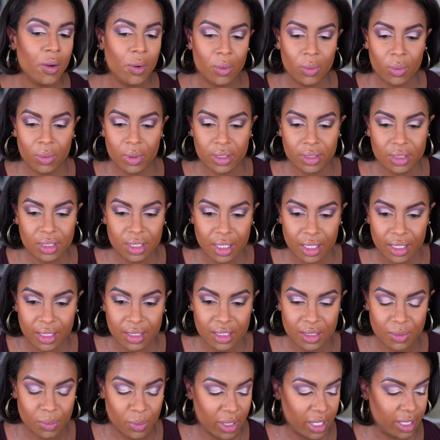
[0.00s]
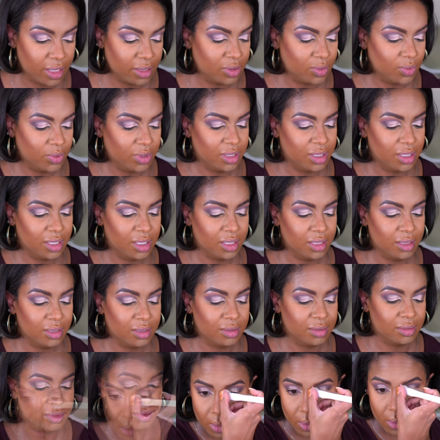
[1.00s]
what to expect with it.
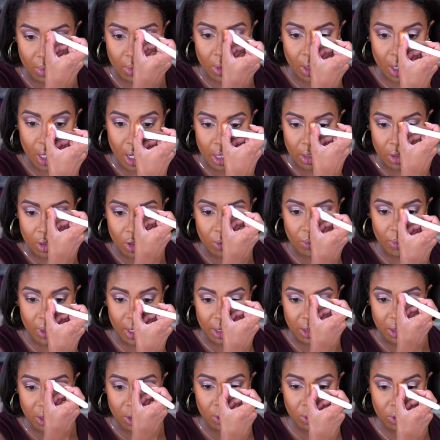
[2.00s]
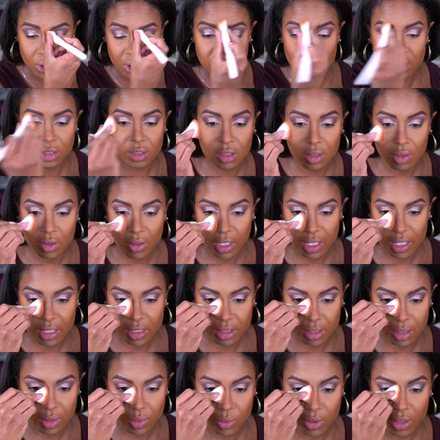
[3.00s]
I know my nose looks
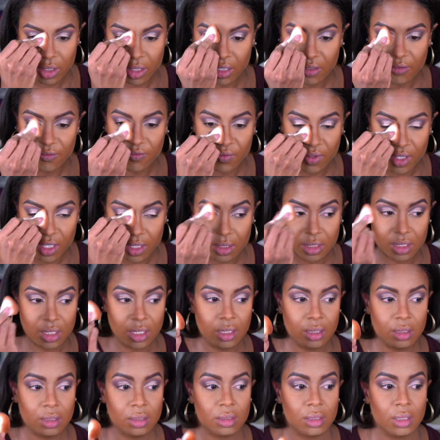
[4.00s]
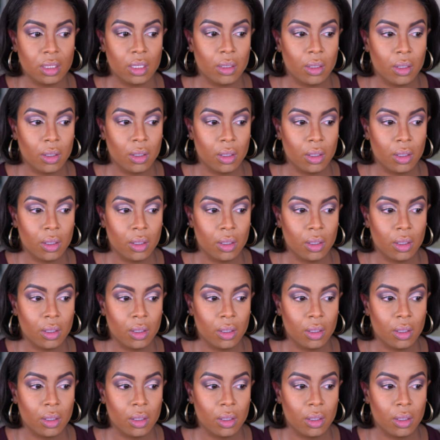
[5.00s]
crazy. We're gonna fix it.